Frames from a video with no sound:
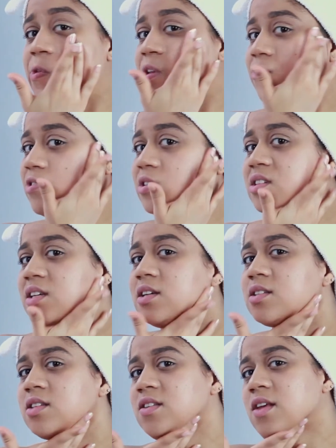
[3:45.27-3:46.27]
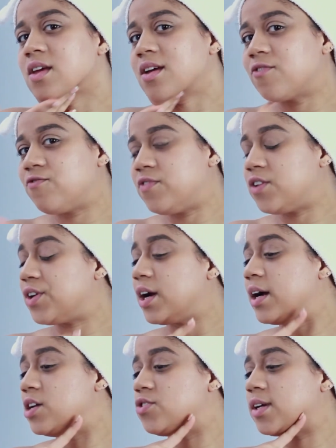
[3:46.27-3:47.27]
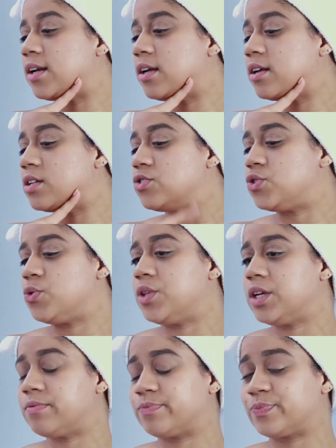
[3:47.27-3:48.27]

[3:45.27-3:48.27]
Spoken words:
If you see, it's very hydrating and soothing.